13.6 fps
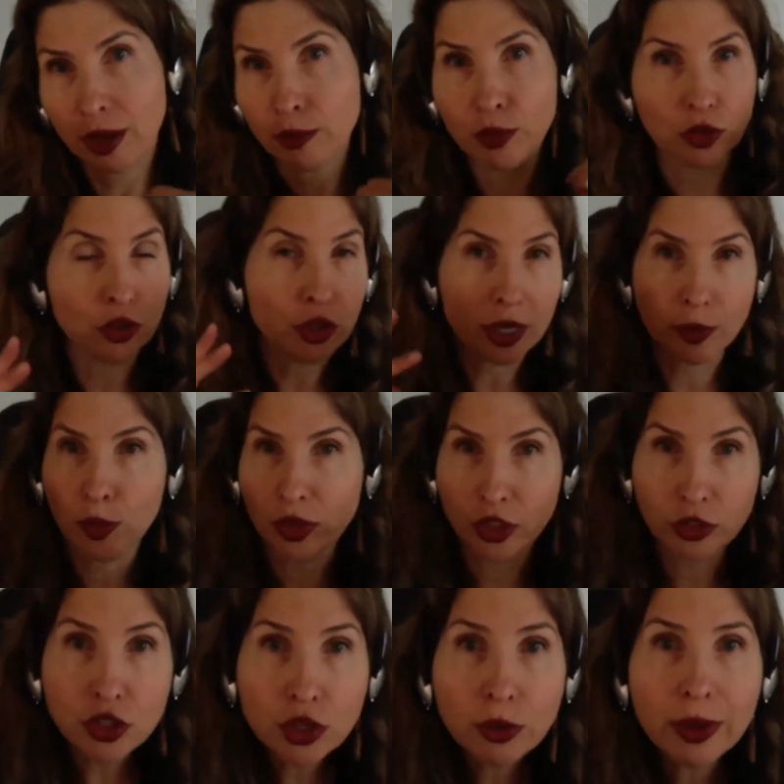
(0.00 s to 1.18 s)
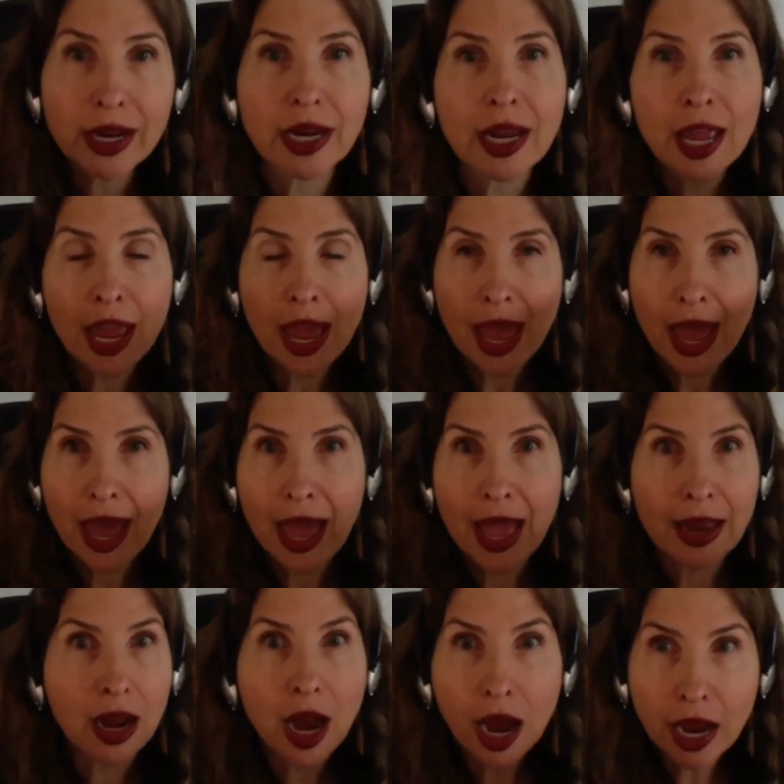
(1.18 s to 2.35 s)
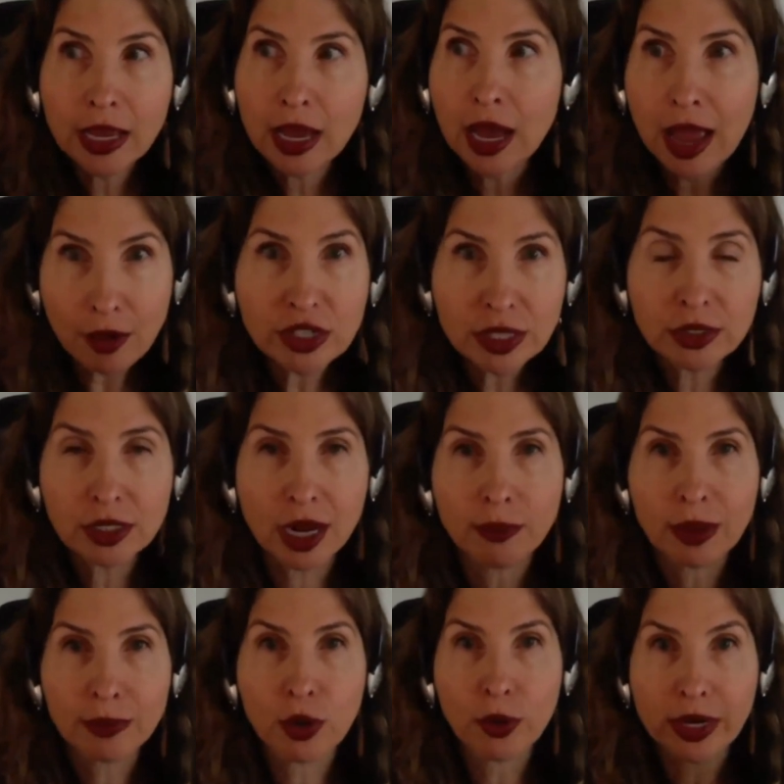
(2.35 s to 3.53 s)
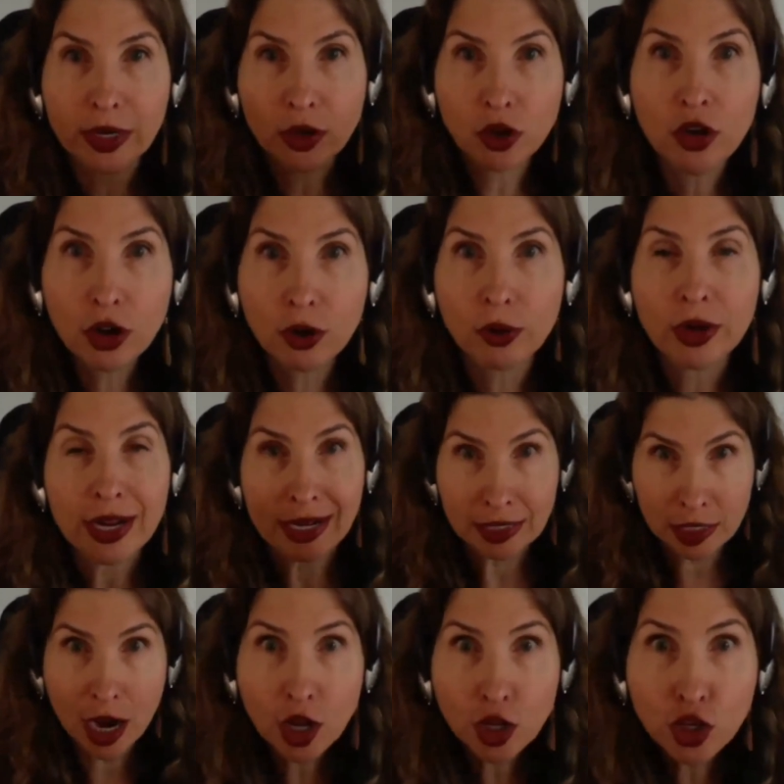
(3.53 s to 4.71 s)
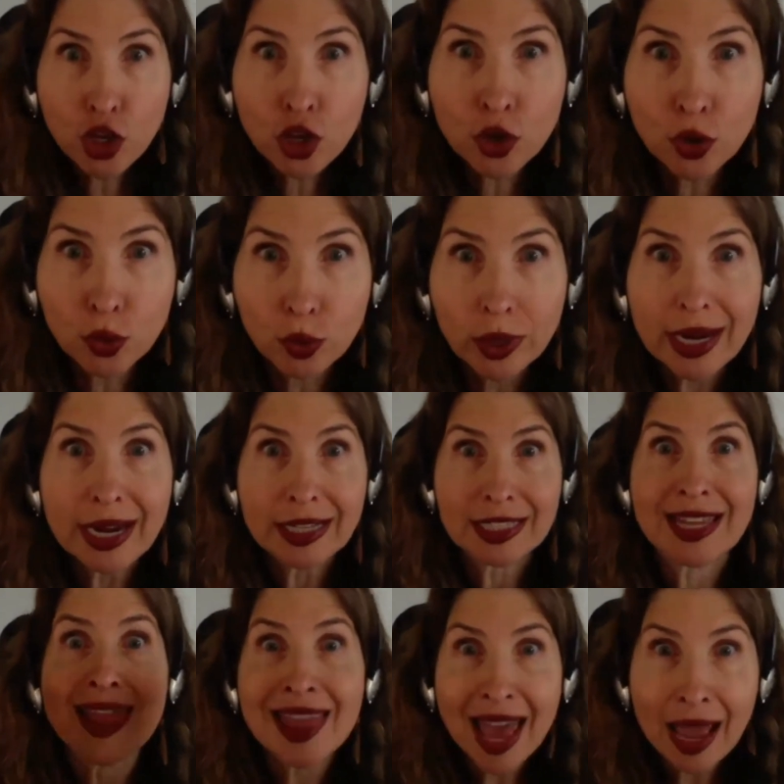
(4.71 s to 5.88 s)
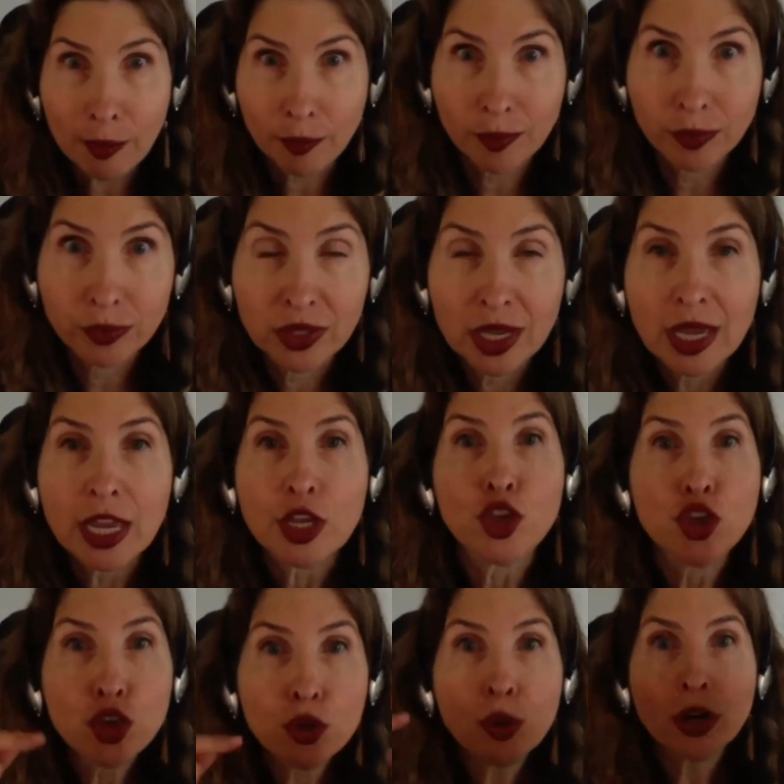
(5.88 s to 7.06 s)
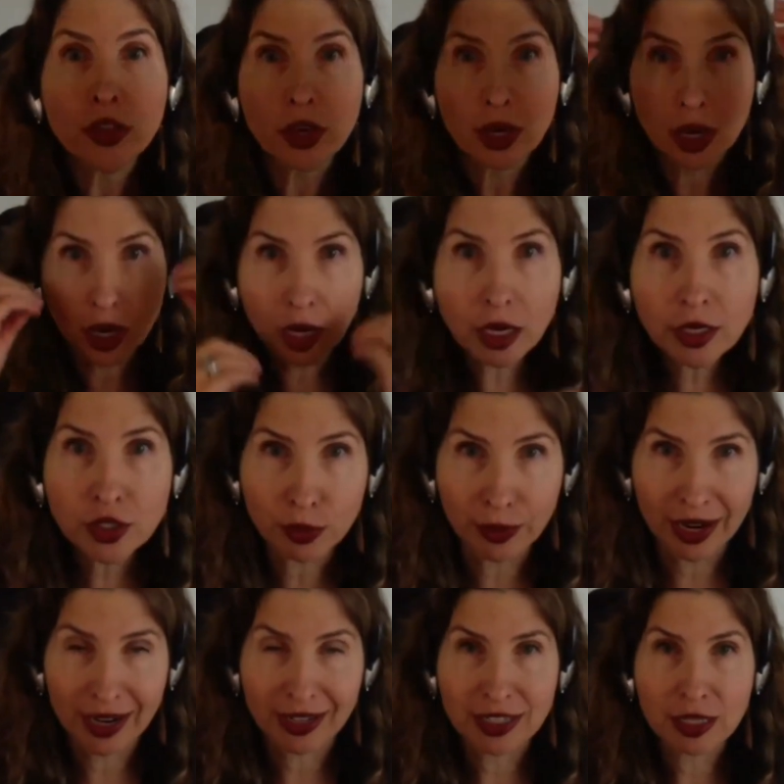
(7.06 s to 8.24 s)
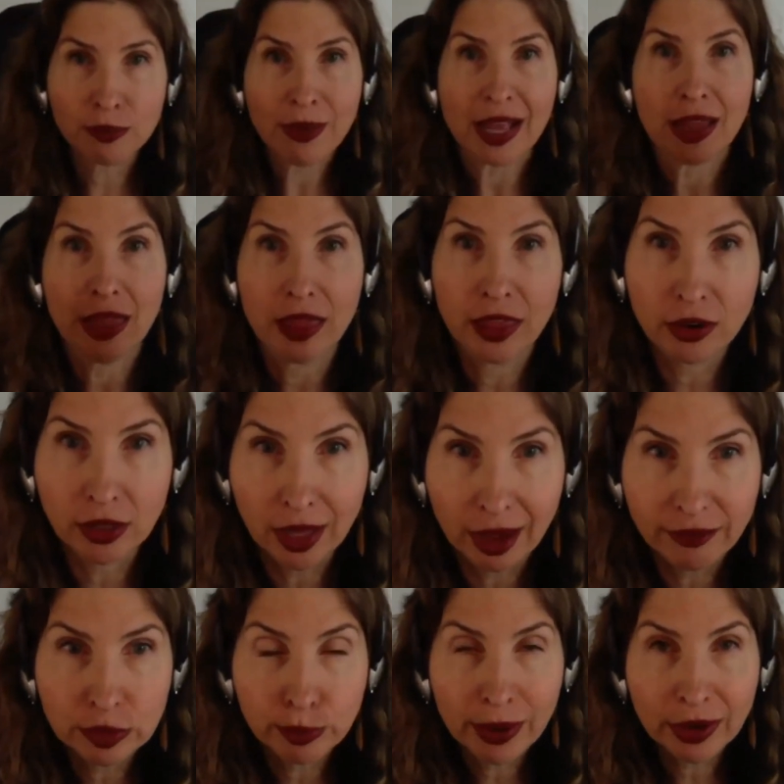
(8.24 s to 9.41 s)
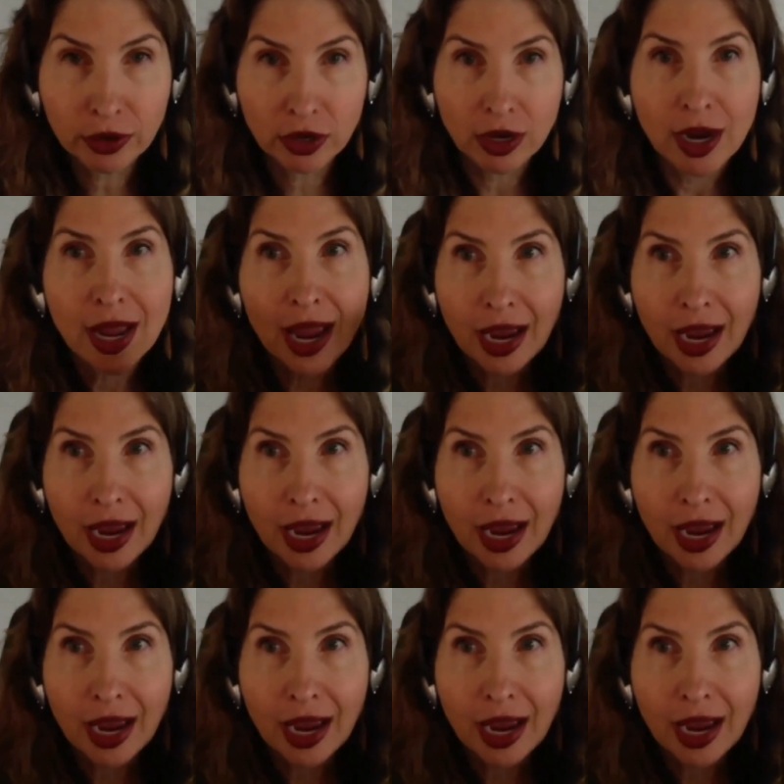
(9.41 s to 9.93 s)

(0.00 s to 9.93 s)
I will look at what they're doing. And every single time I'm going, no, no, no, it's not you, it's them. You are the conduit to make their lives better.